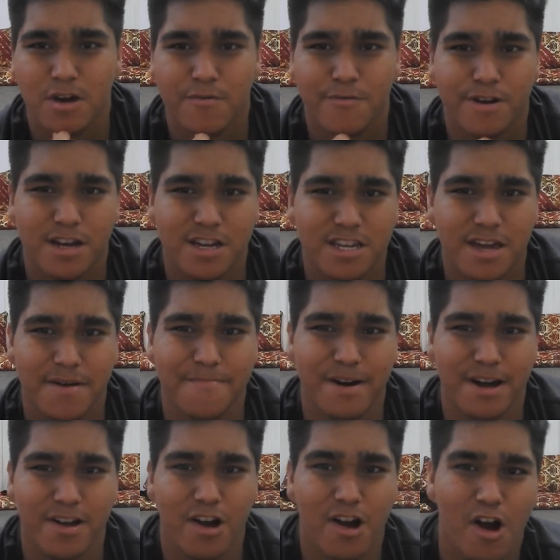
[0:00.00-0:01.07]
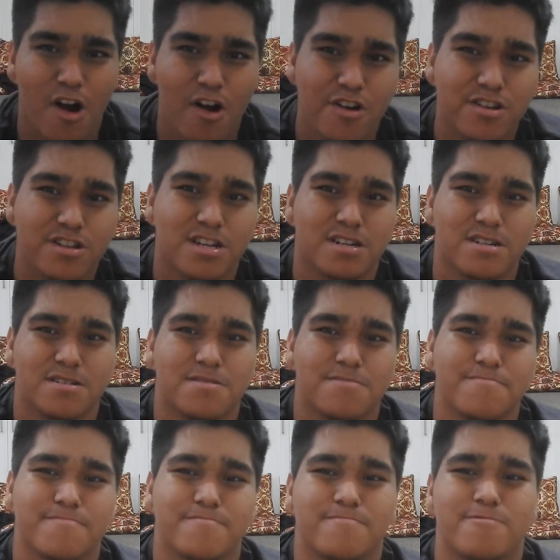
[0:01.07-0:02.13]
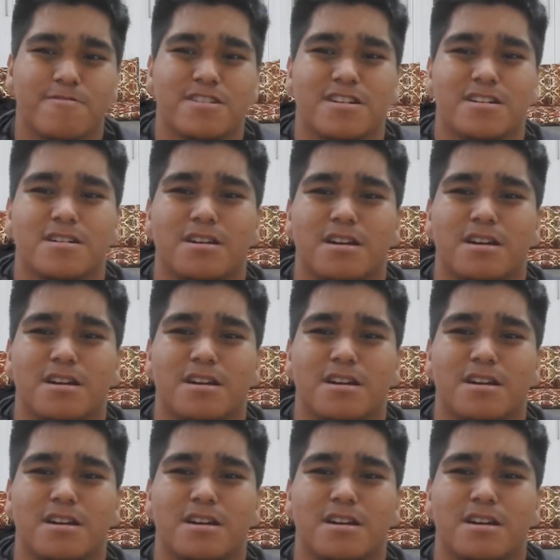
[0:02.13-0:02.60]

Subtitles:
when I get my own room,